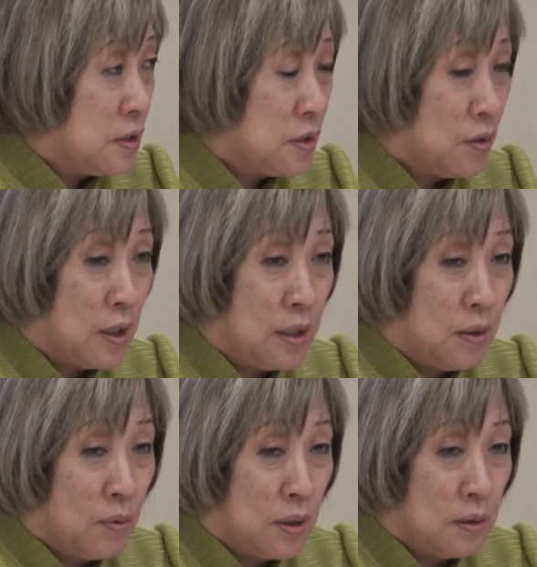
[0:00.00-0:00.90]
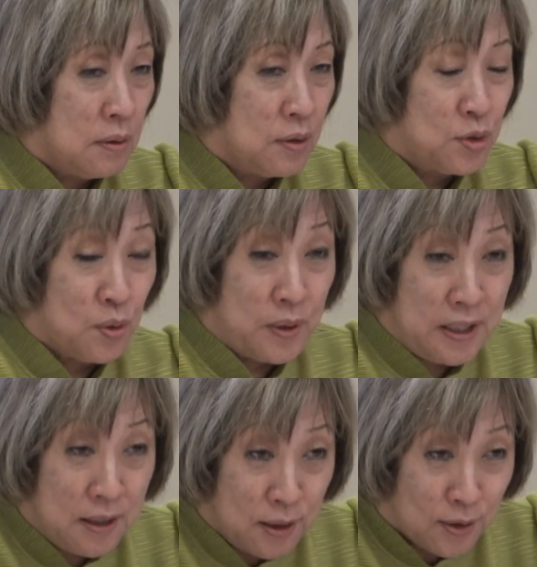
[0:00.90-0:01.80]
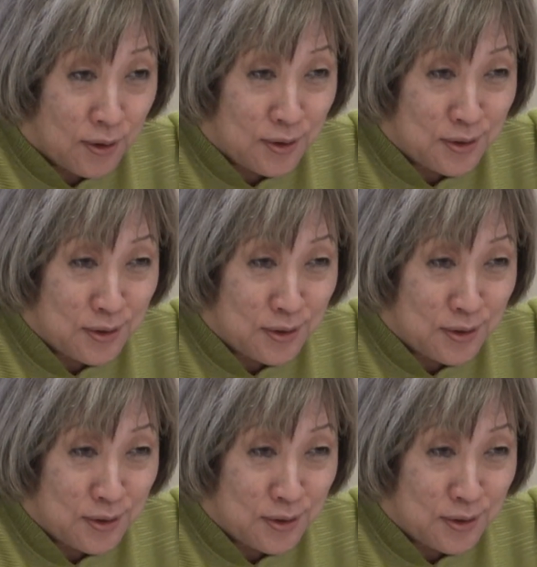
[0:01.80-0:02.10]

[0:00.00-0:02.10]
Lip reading: is there anyone? There's nobody here,